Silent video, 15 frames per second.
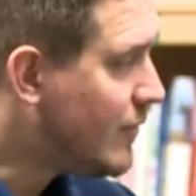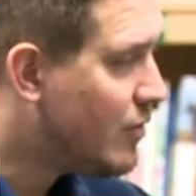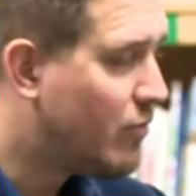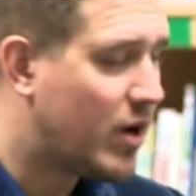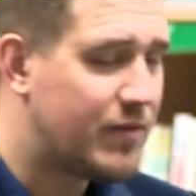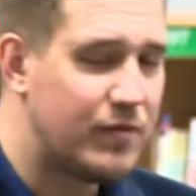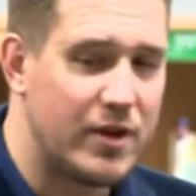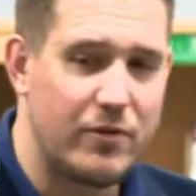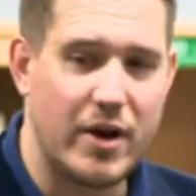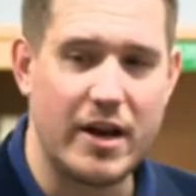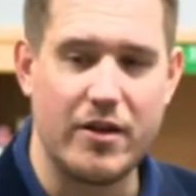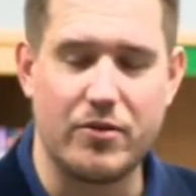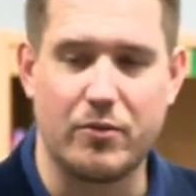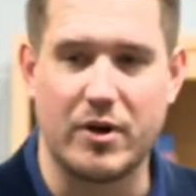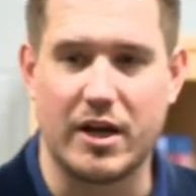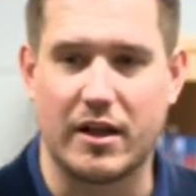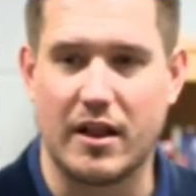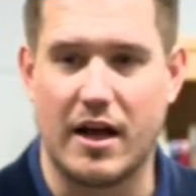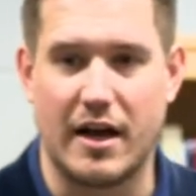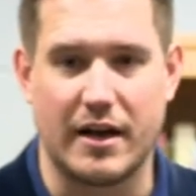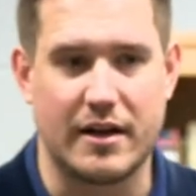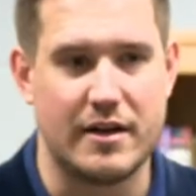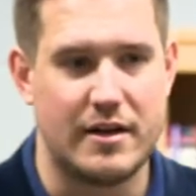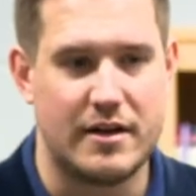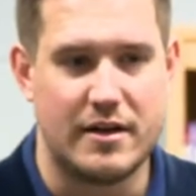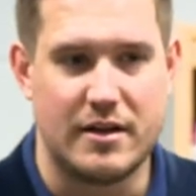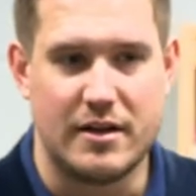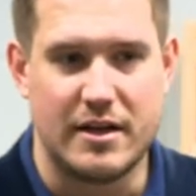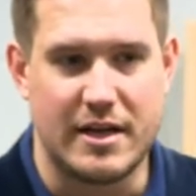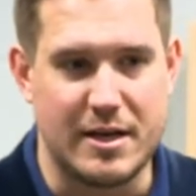roughly right at 3 o'clock,
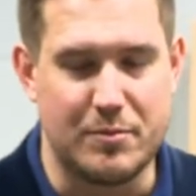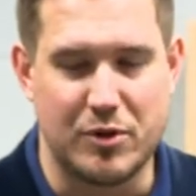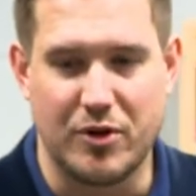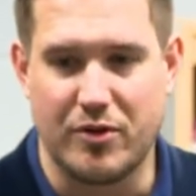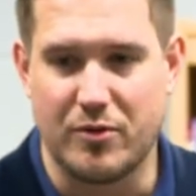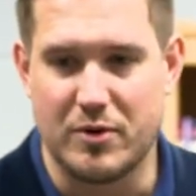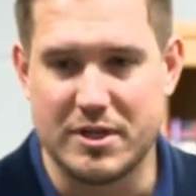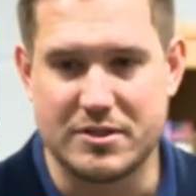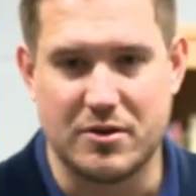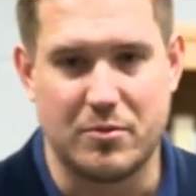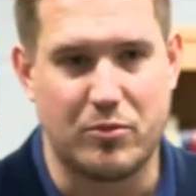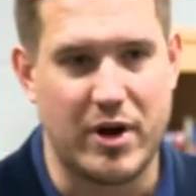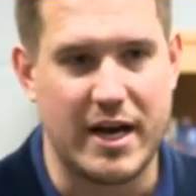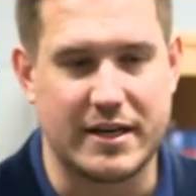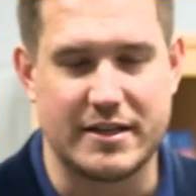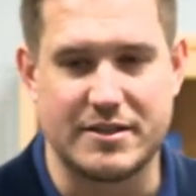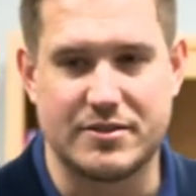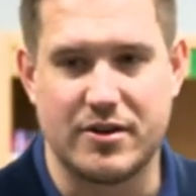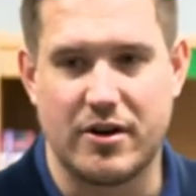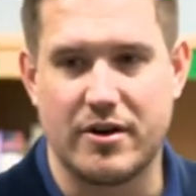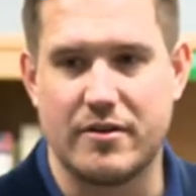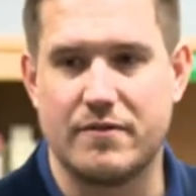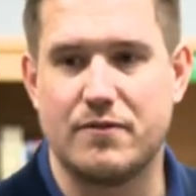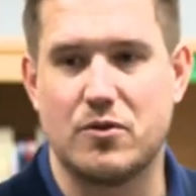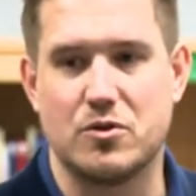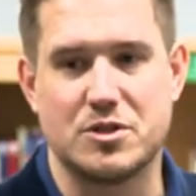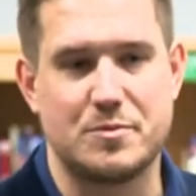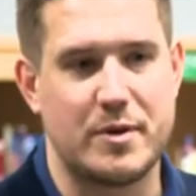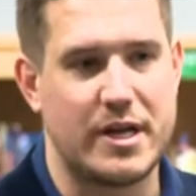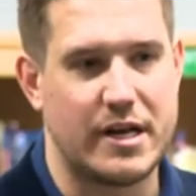he blew the whistle and practice started full
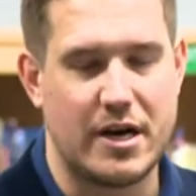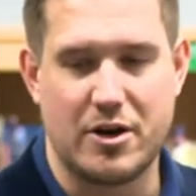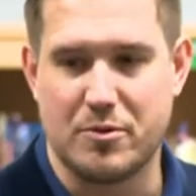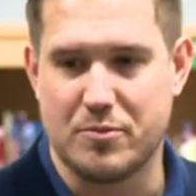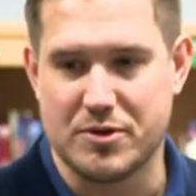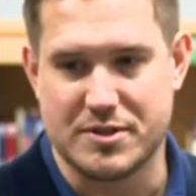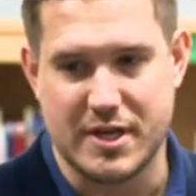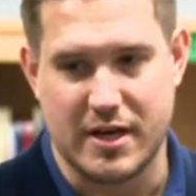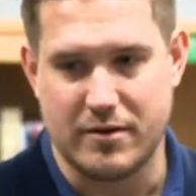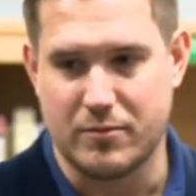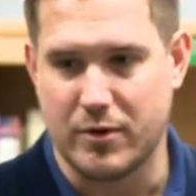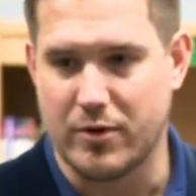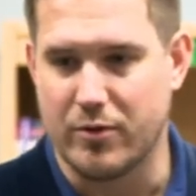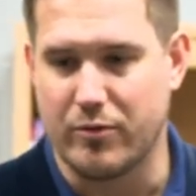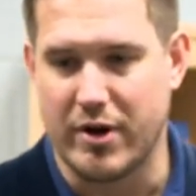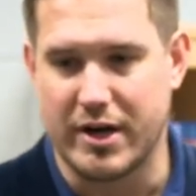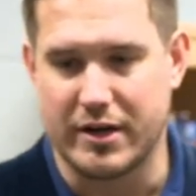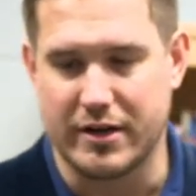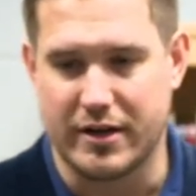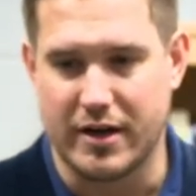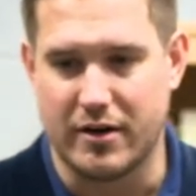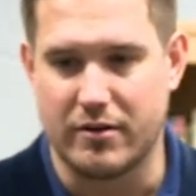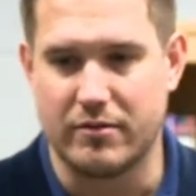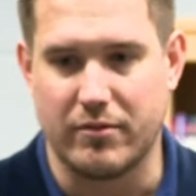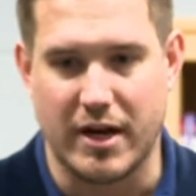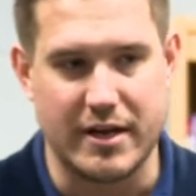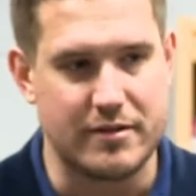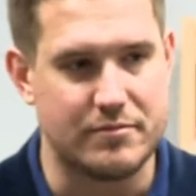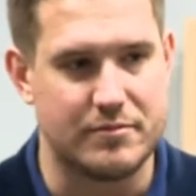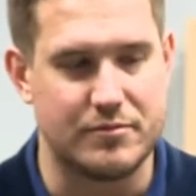speed 100%. We were ready to go,
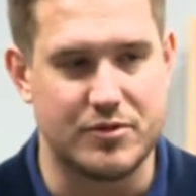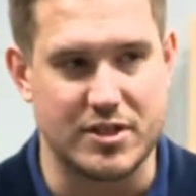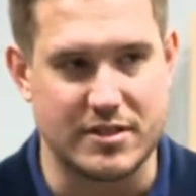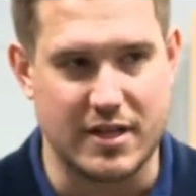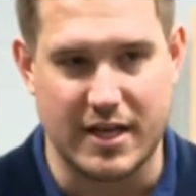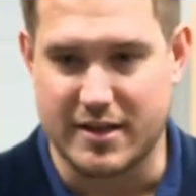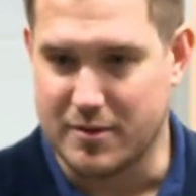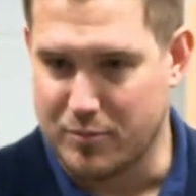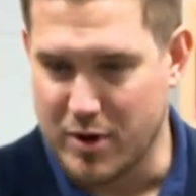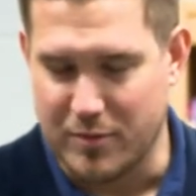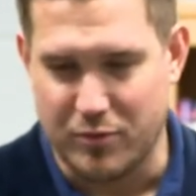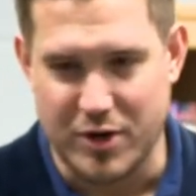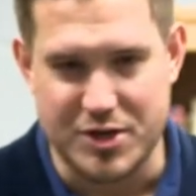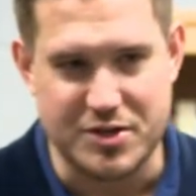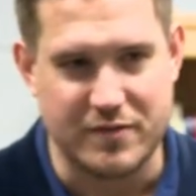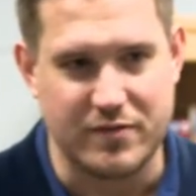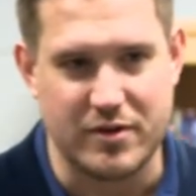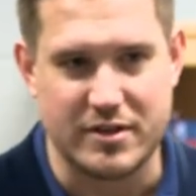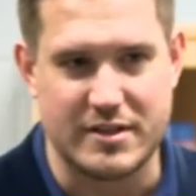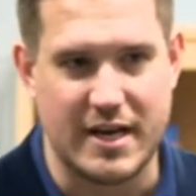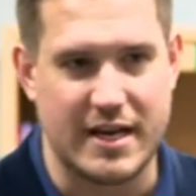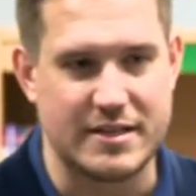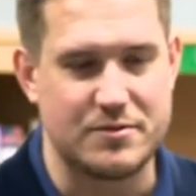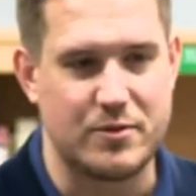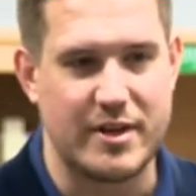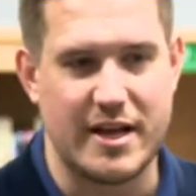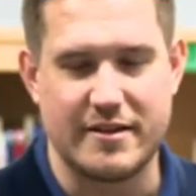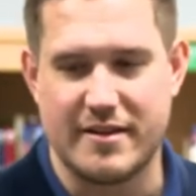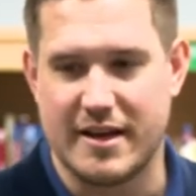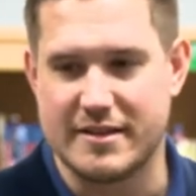right? Just like the preparation for a test. When
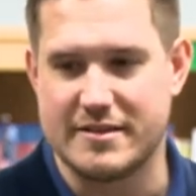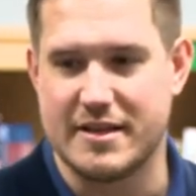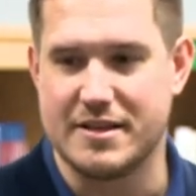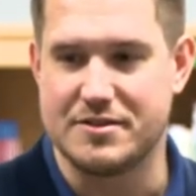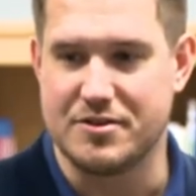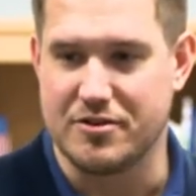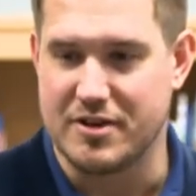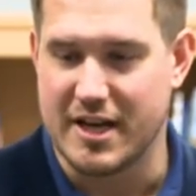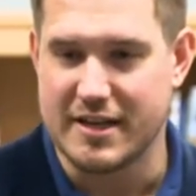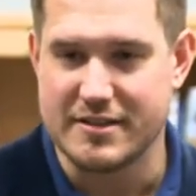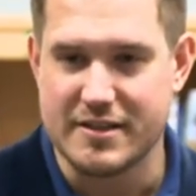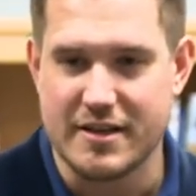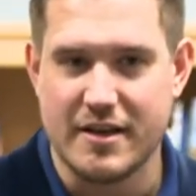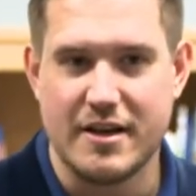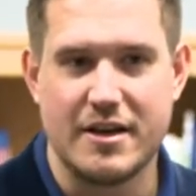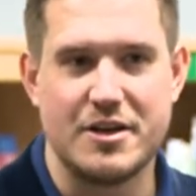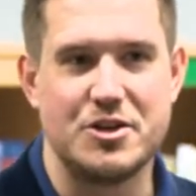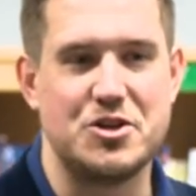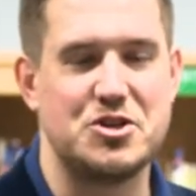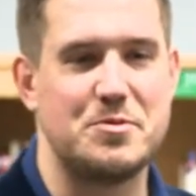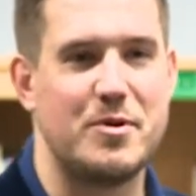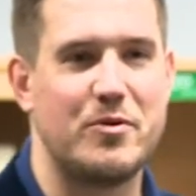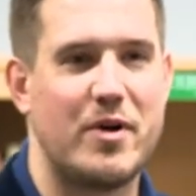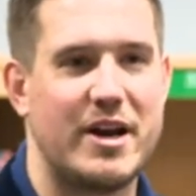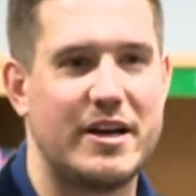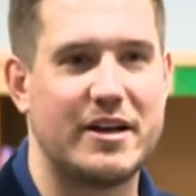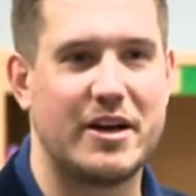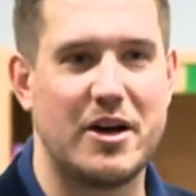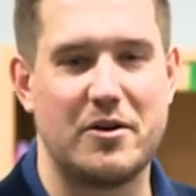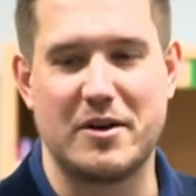that test hits your desk, you should be ready
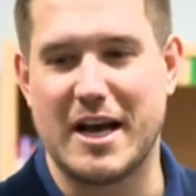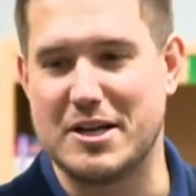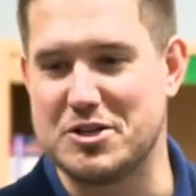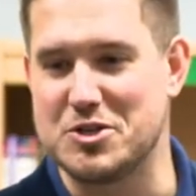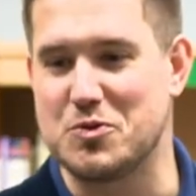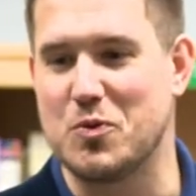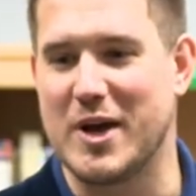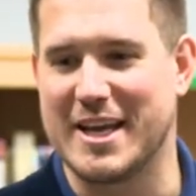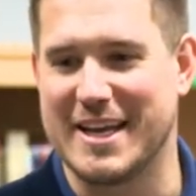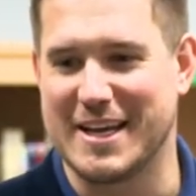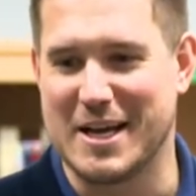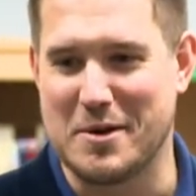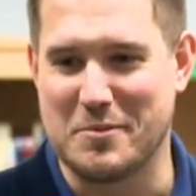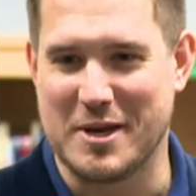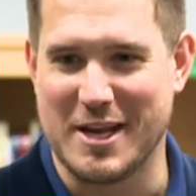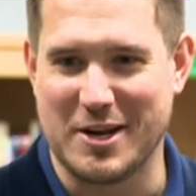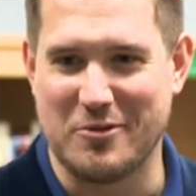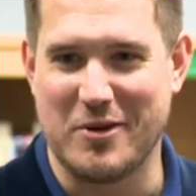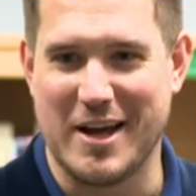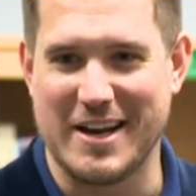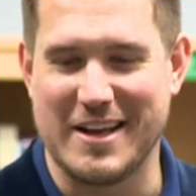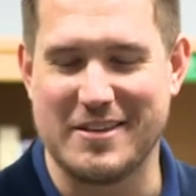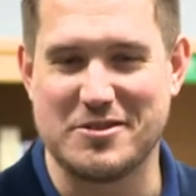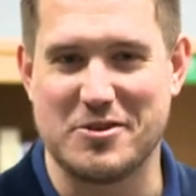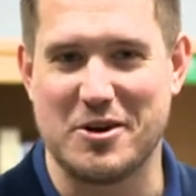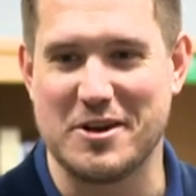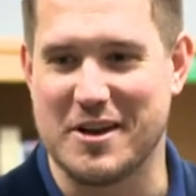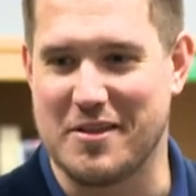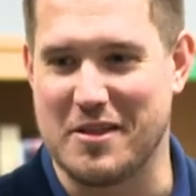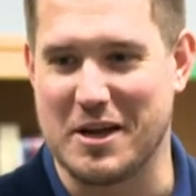to go, not just waking up, getting ready,
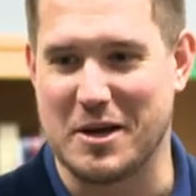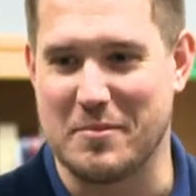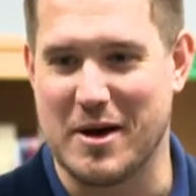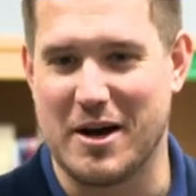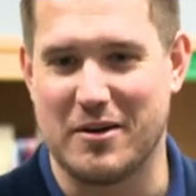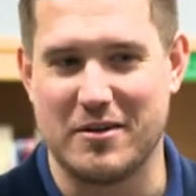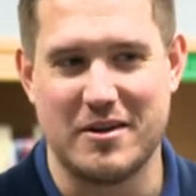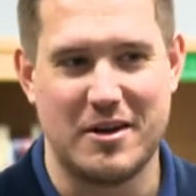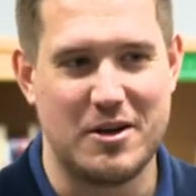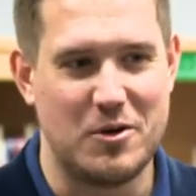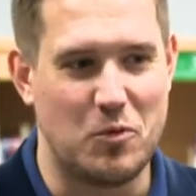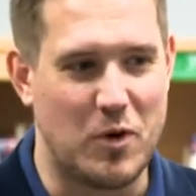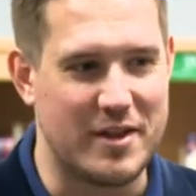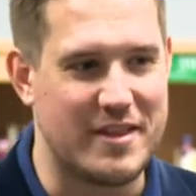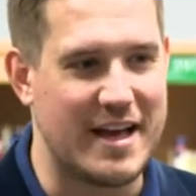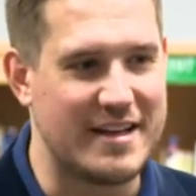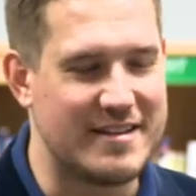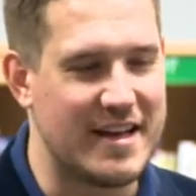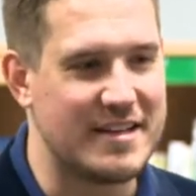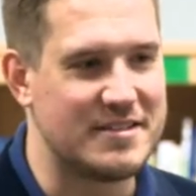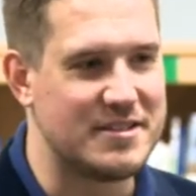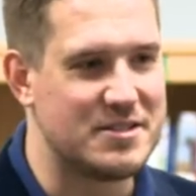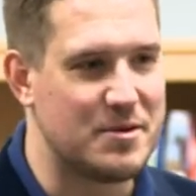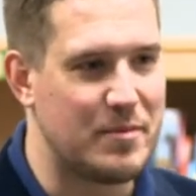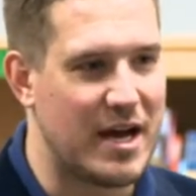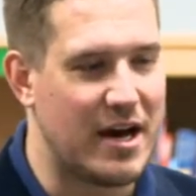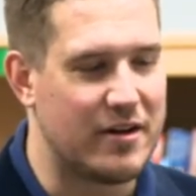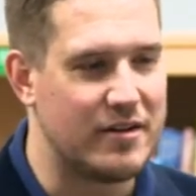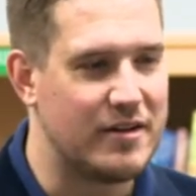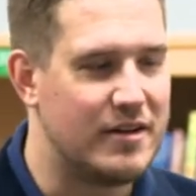starting to think about what that test is
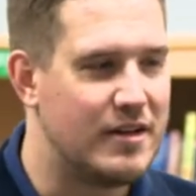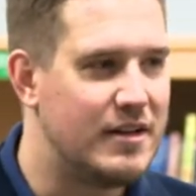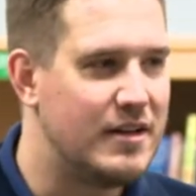about